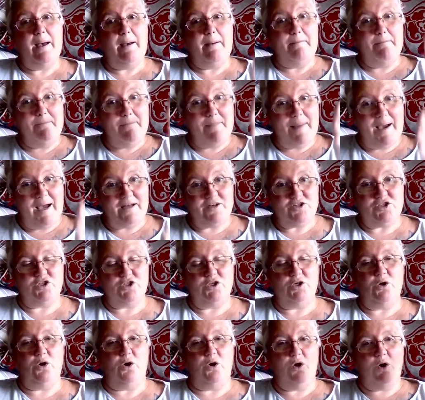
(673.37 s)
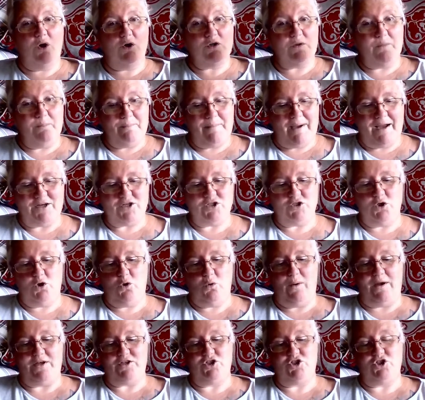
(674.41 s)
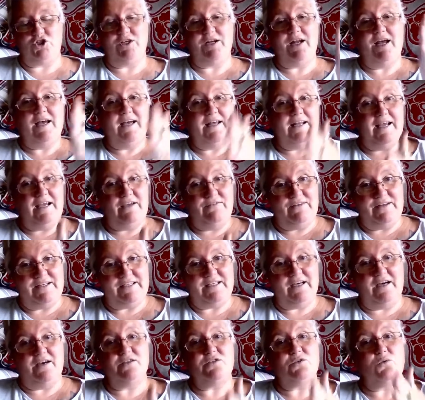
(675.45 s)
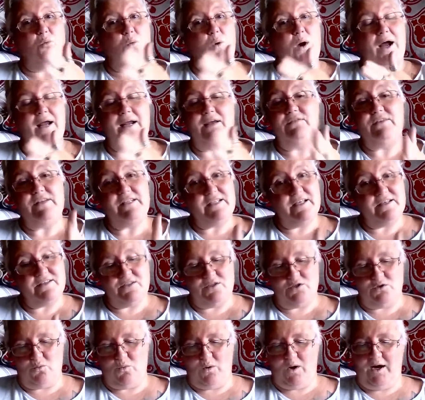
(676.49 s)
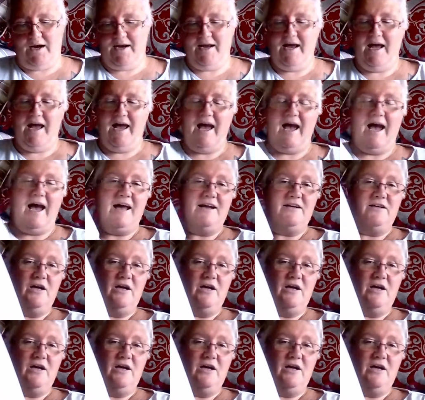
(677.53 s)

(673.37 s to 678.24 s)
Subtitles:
match the card, match the question? If it does, why? If it doesn't, why? And